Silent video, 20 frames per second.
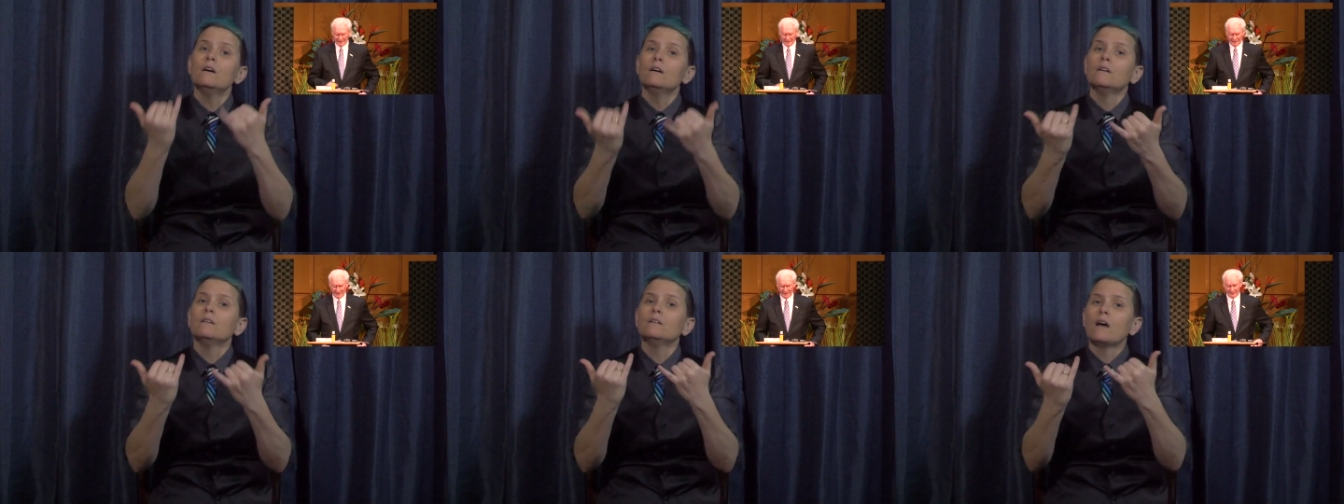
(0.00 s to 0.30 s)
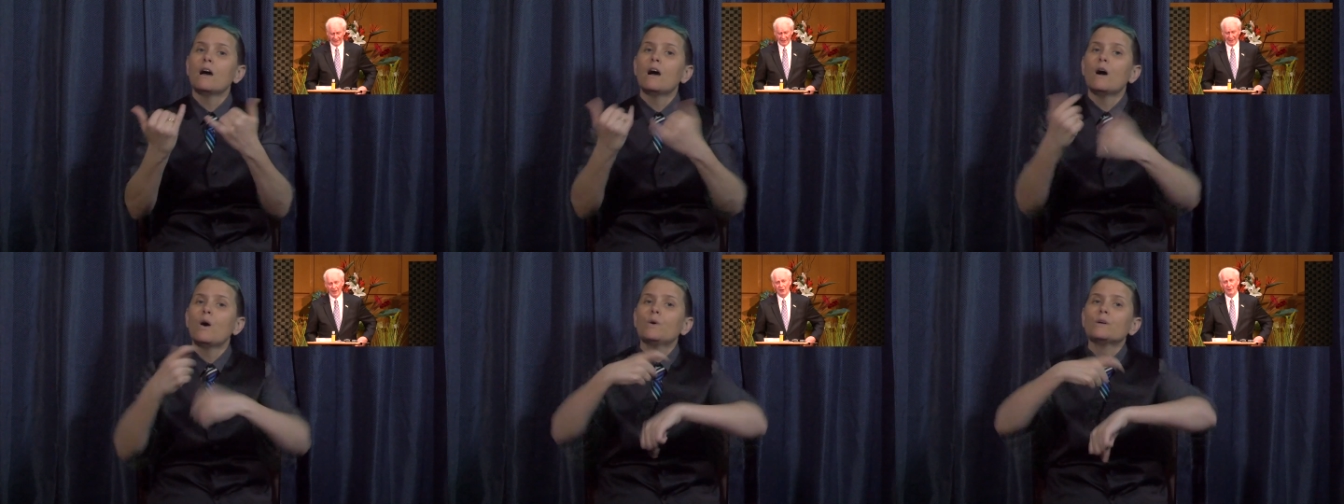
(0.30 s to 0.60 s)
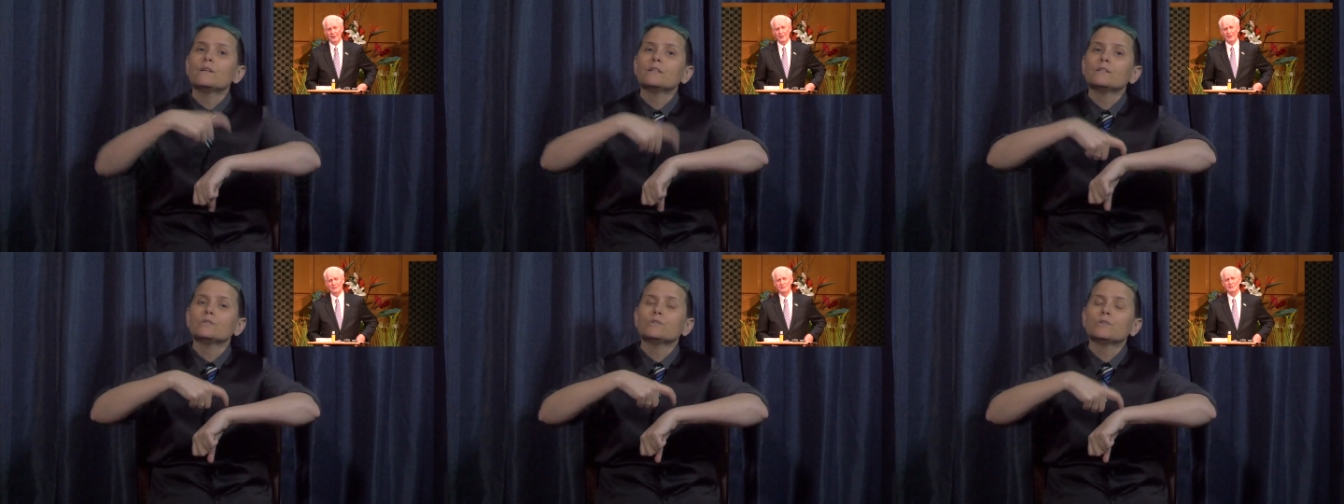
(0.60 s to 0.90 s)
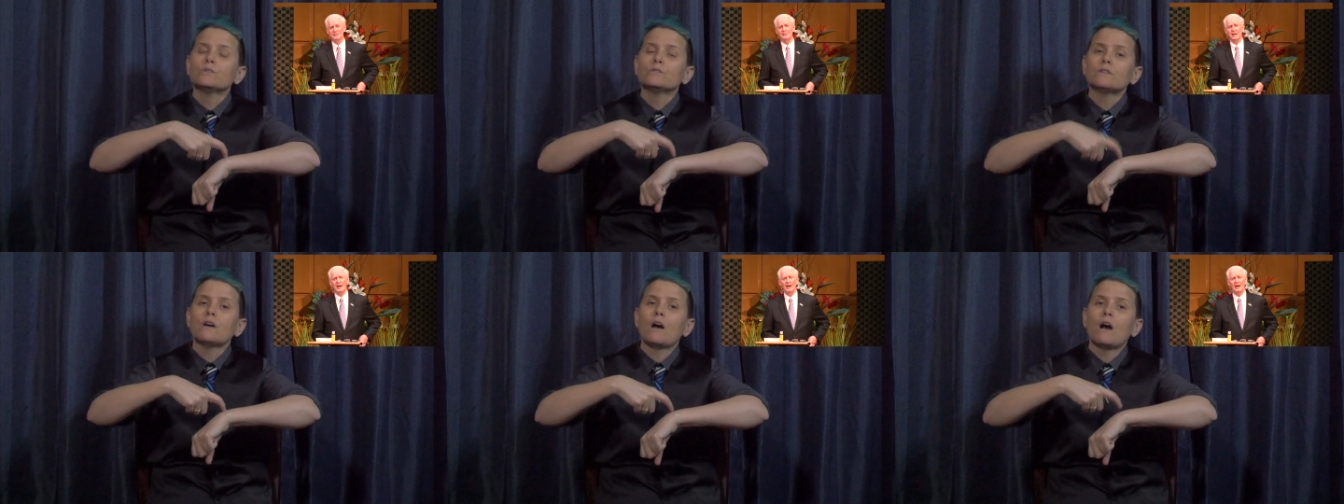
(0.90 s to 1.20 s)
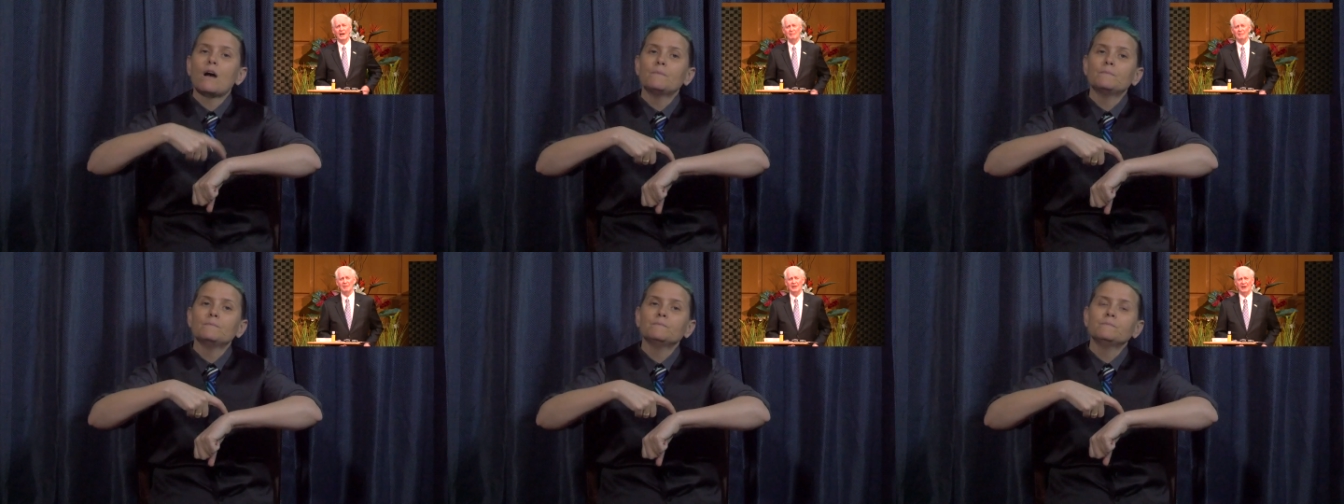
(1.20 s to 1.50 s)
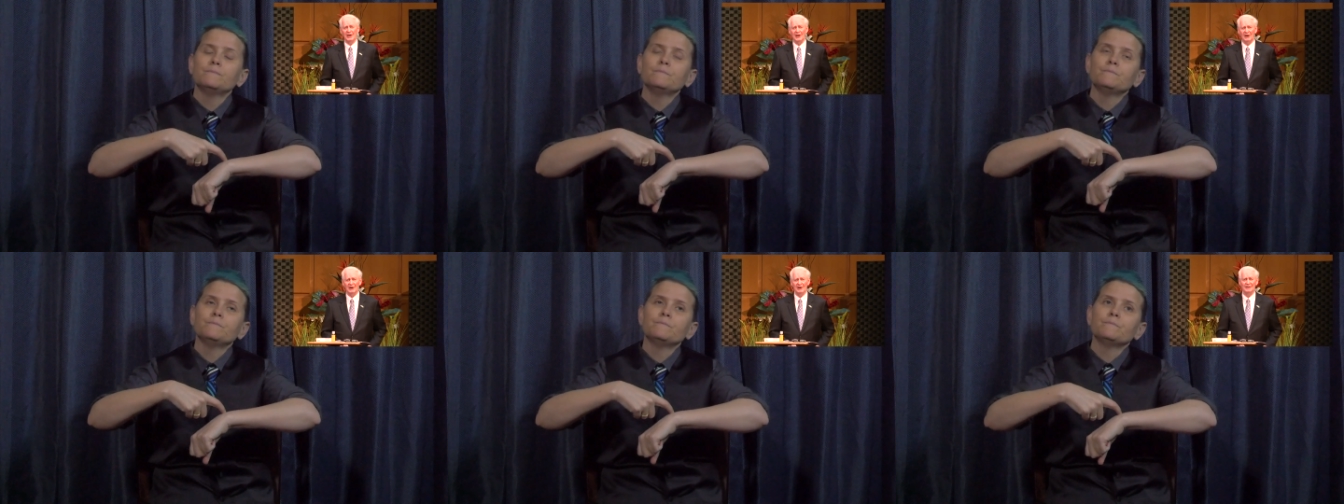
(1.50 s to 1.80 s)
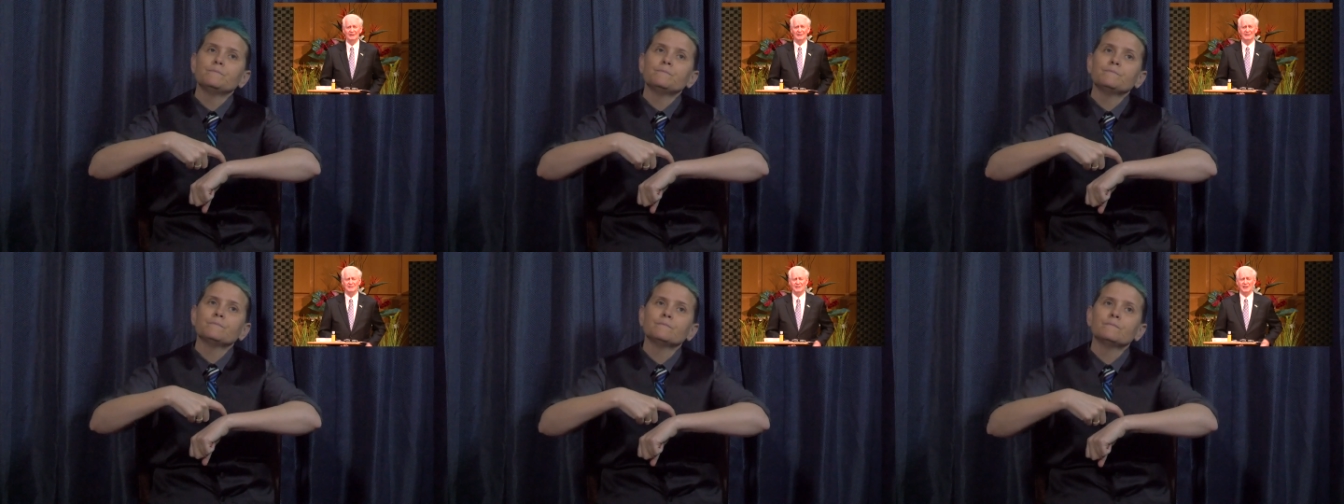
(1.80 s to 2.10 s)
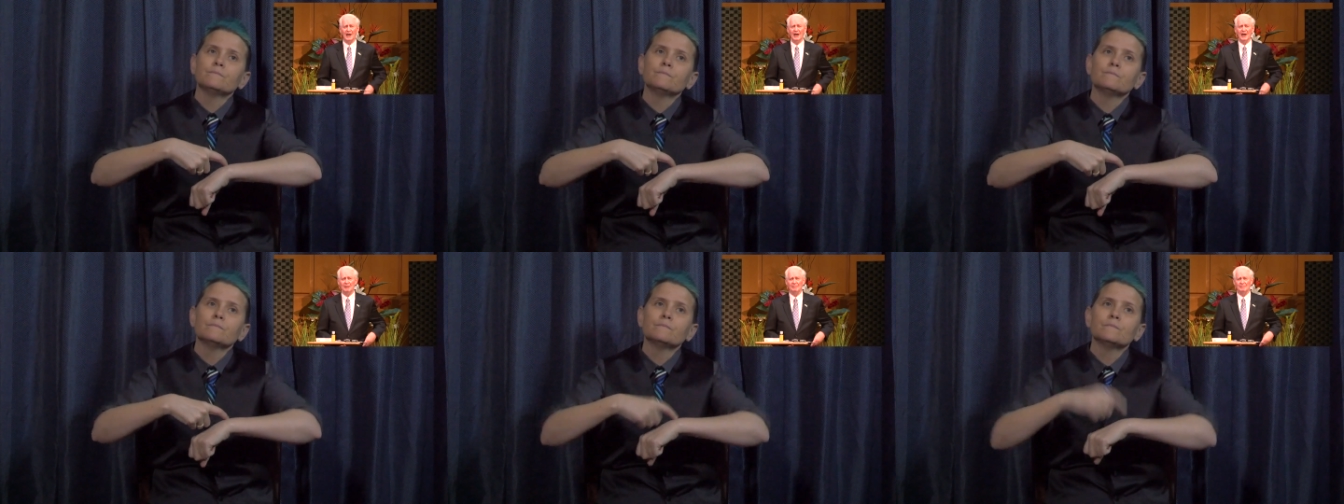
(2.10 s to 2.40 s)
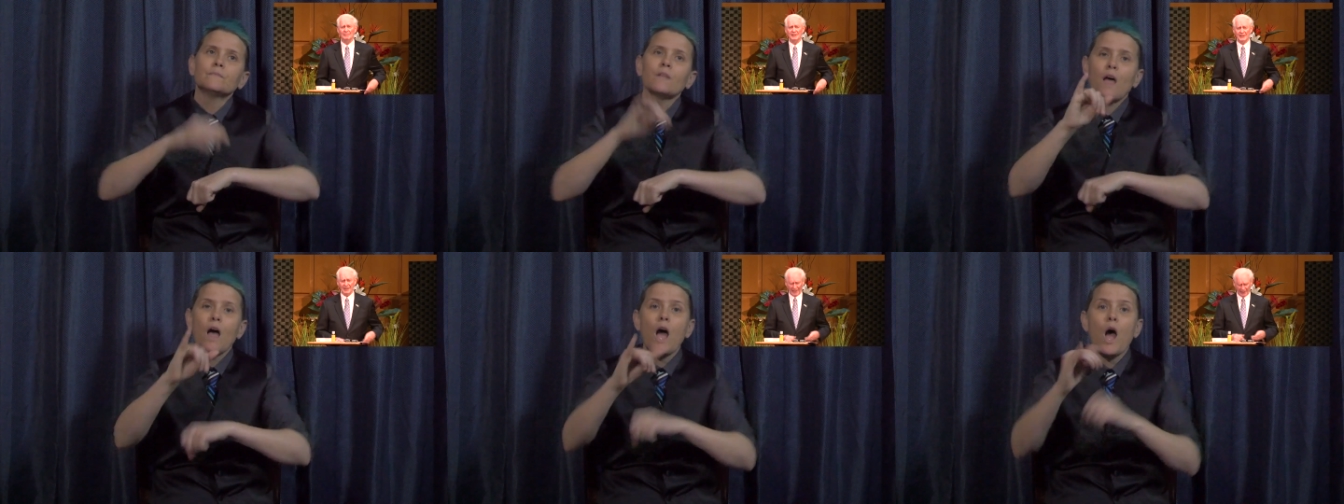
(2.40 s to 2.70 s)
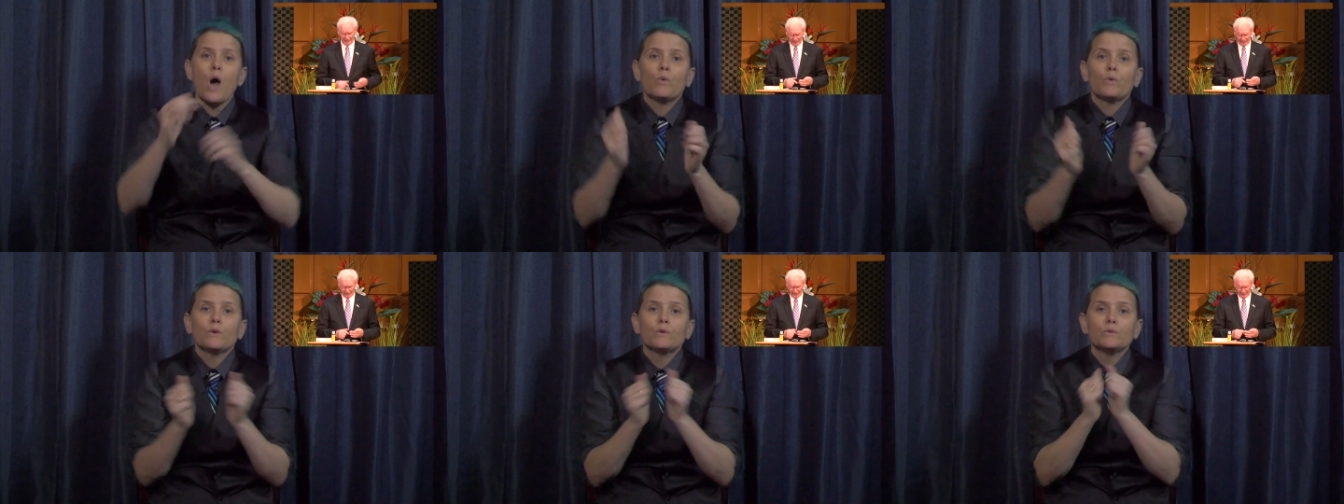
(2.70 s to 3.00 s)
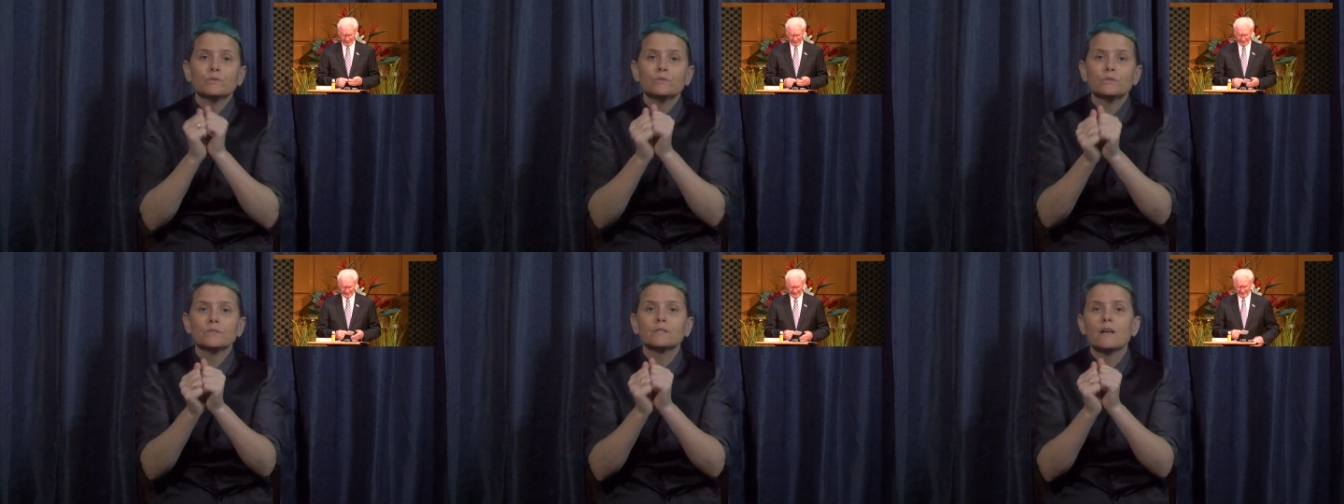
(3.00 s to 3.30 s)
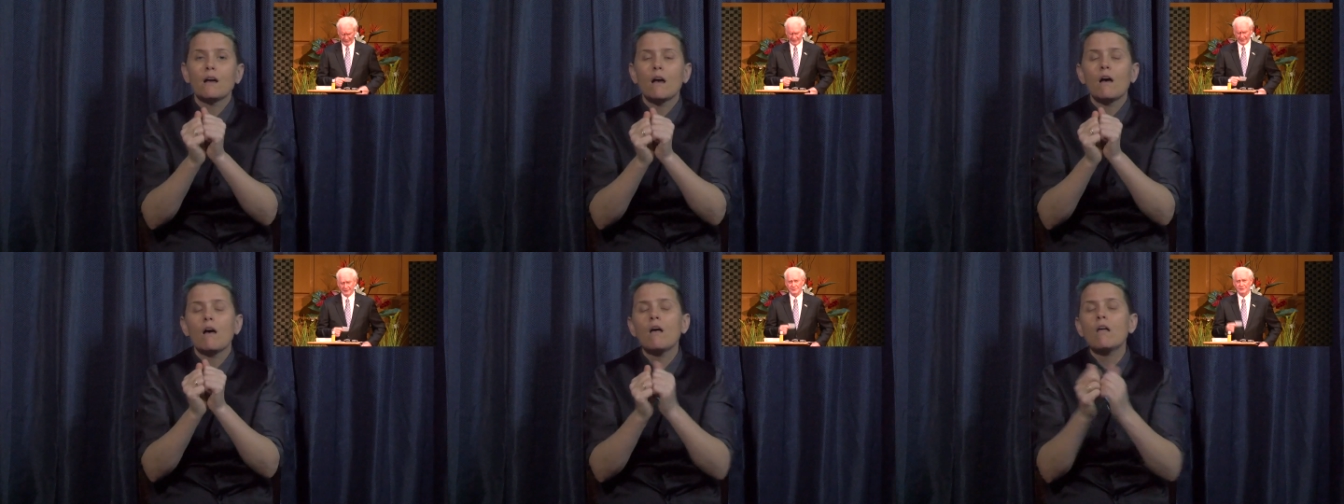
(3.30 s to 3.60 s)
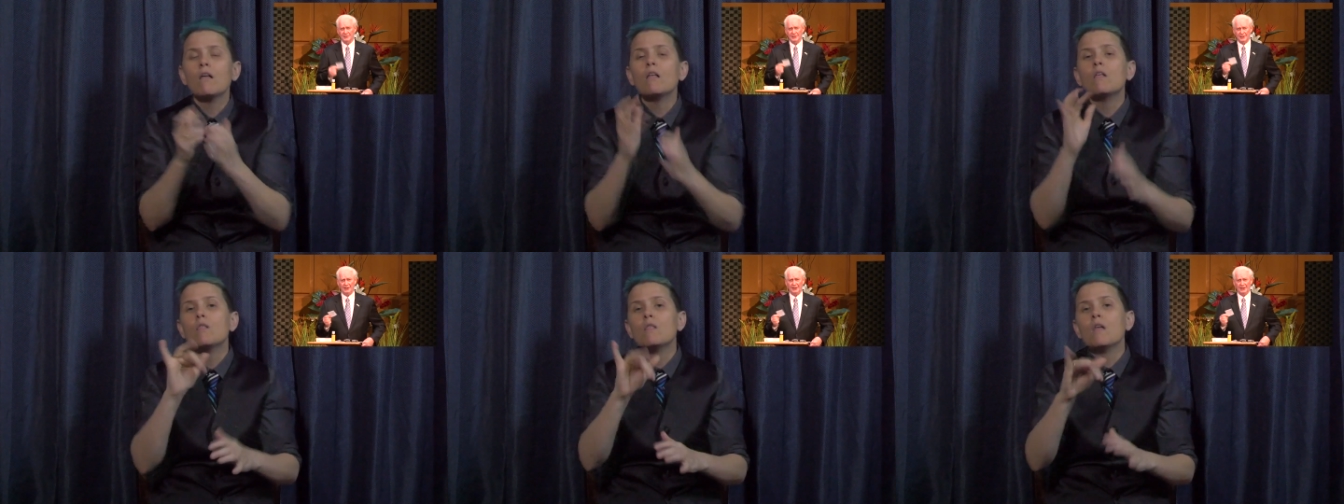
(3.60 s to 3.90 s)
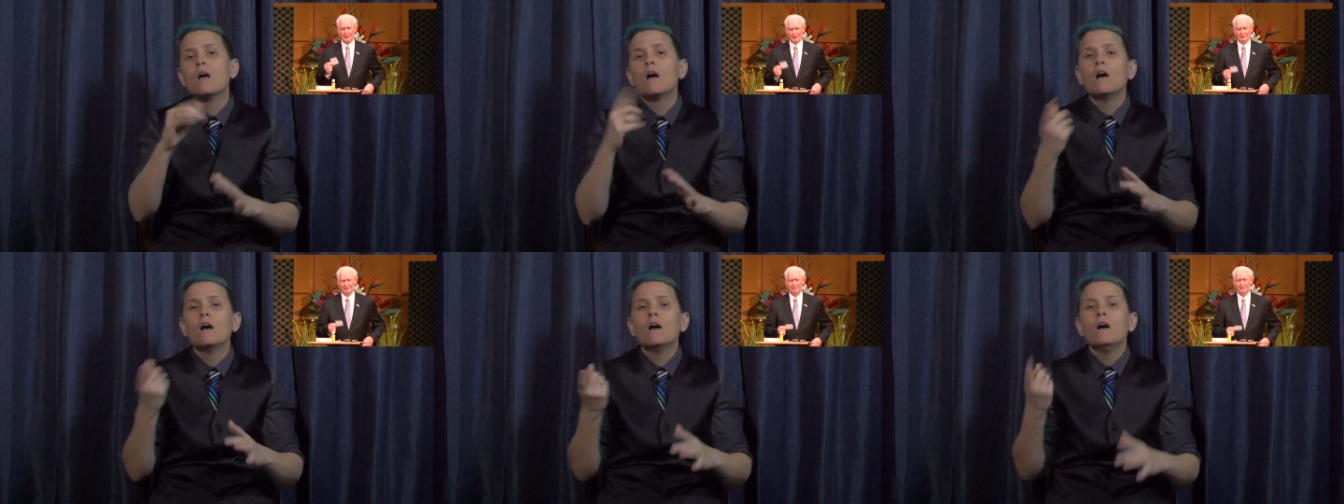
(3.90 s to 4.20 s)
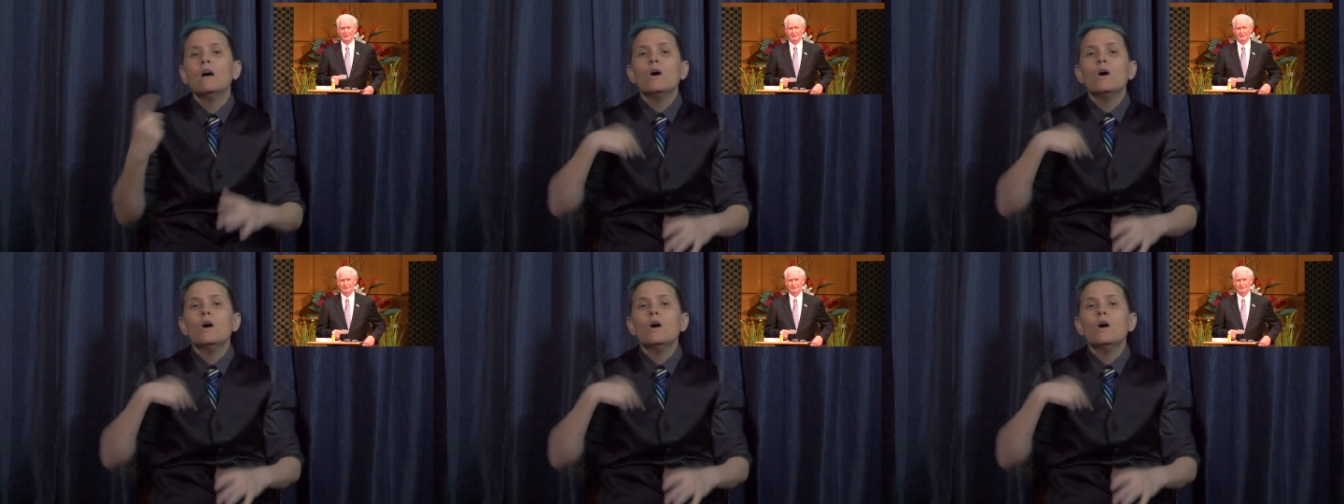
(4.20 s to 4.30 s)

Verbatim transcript: And now it is time in our time together to give.